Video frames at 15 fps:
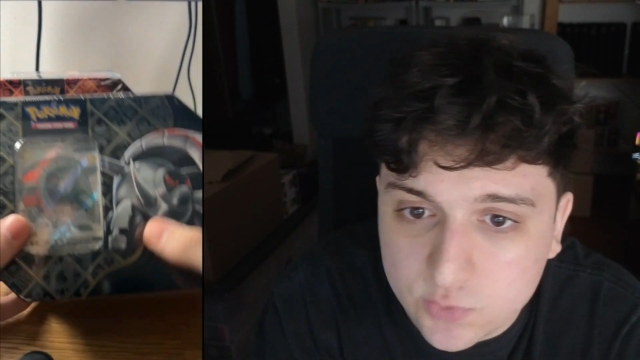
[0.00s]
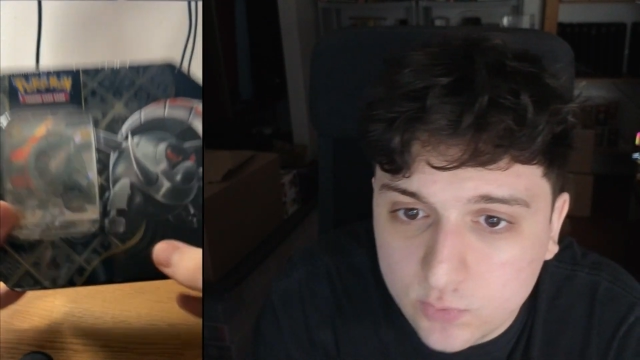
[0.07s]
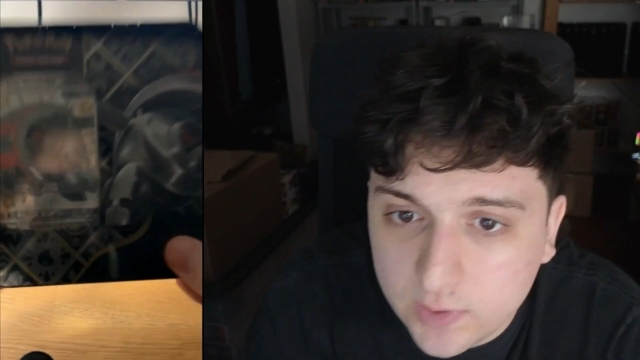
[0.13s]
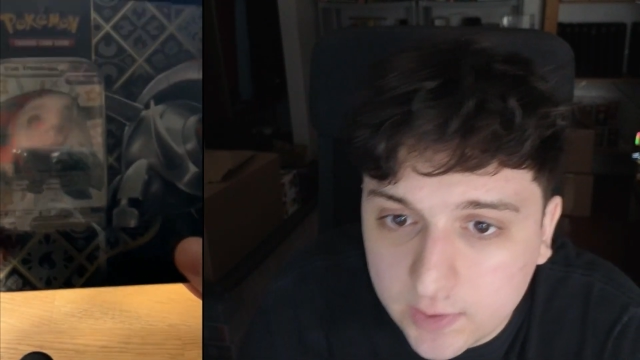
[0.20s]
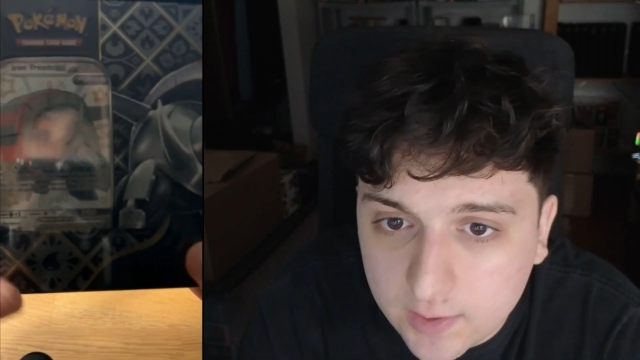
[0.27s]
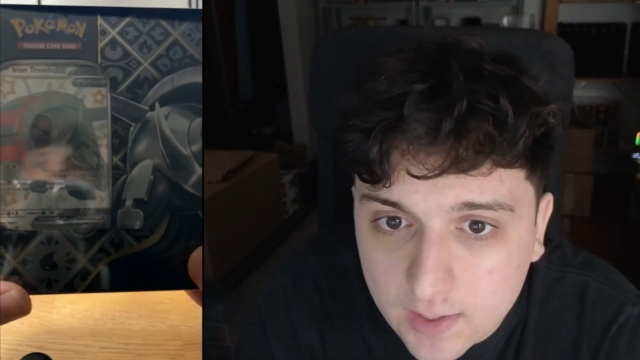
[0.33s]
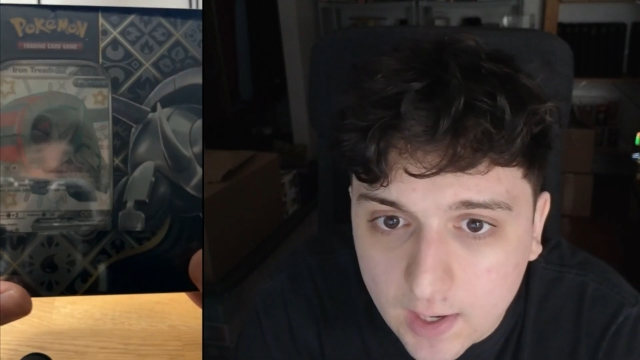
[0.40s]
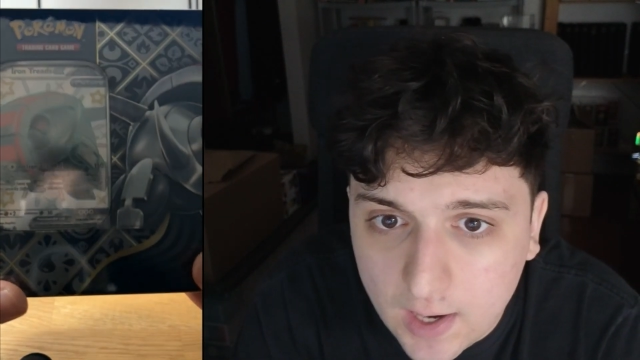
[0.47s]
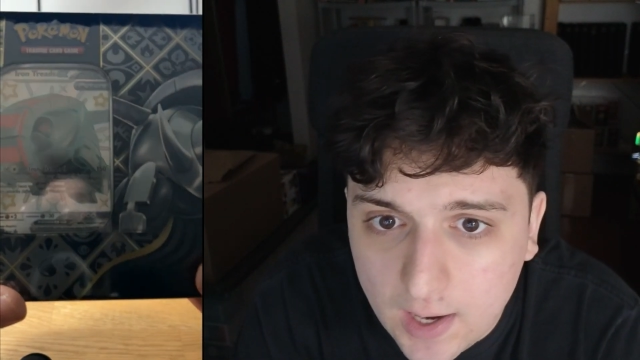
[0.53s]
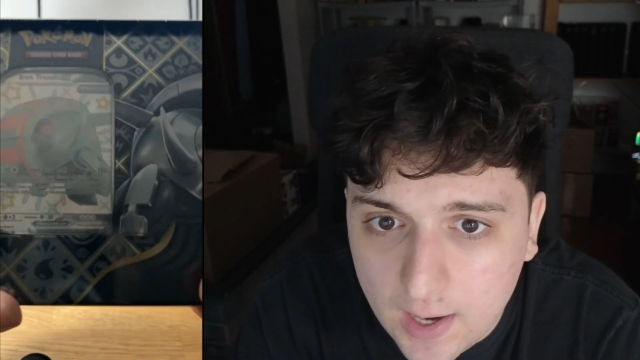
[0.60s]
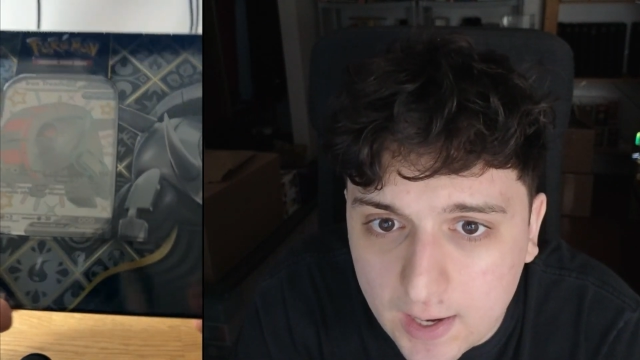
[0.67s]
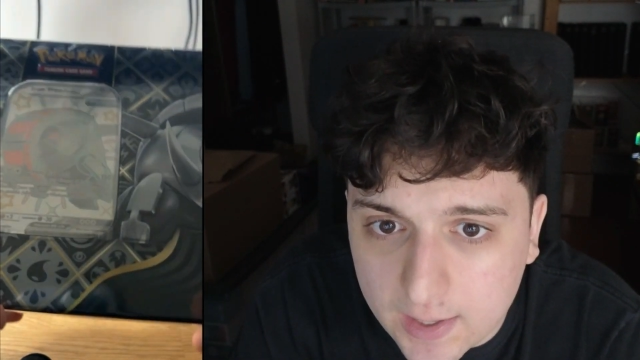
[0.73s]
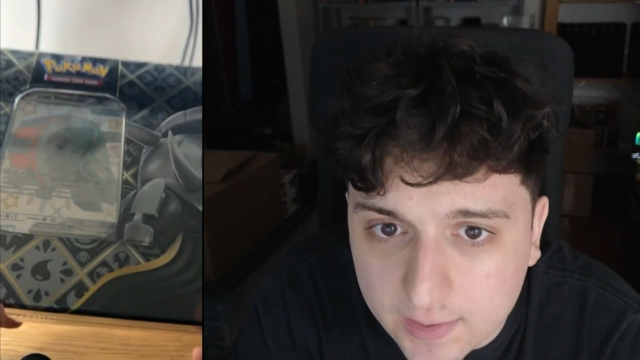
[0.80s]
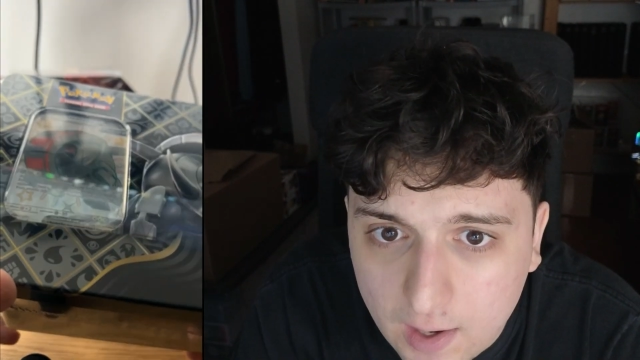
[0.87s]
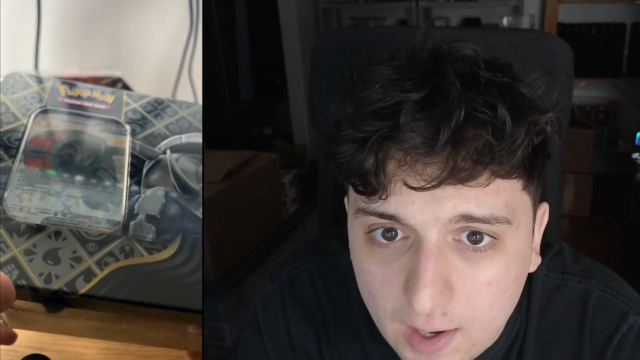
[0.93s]
We
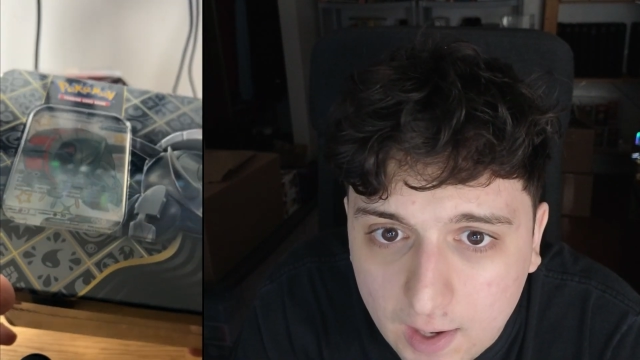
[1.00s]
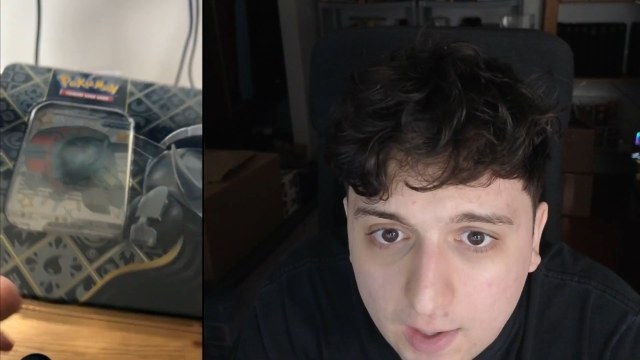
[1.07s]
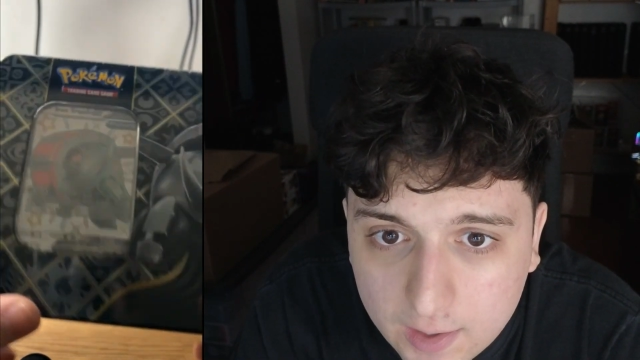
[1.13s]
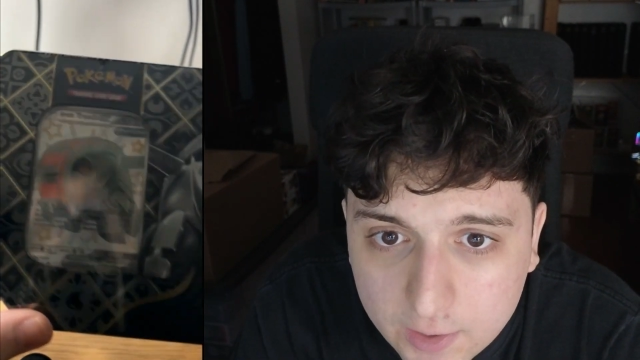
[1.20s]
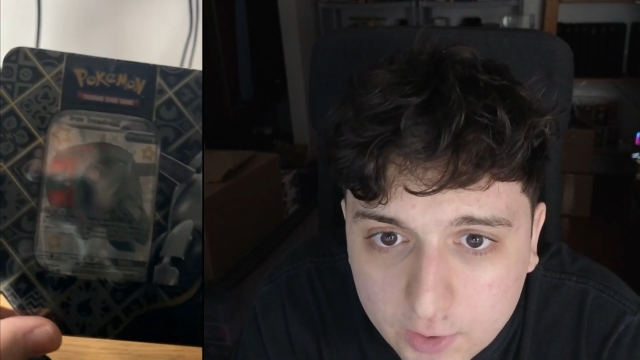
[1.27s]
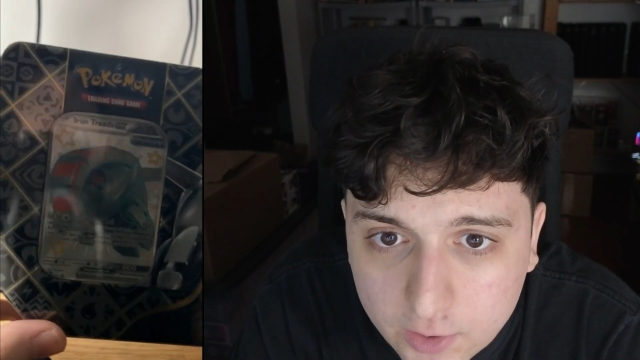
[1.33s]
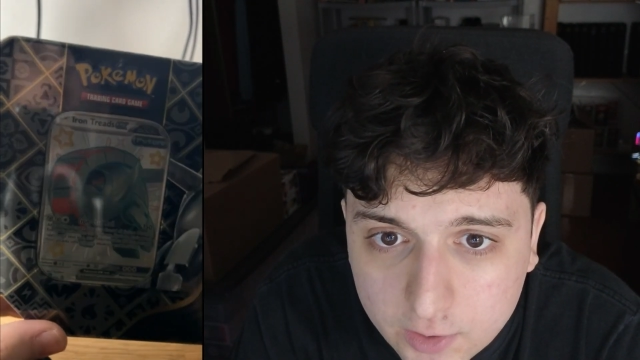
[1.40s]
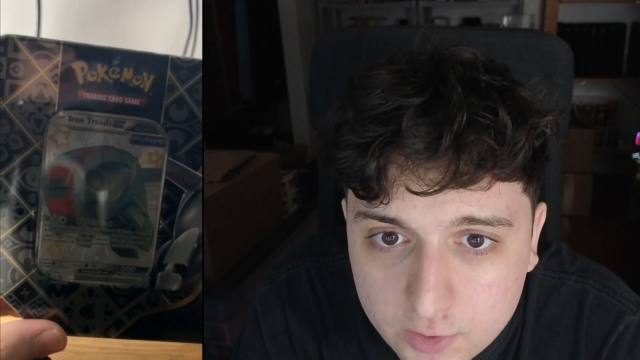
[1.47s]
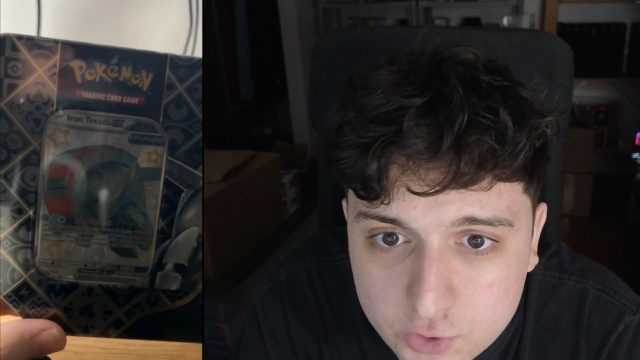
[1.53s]
got Iron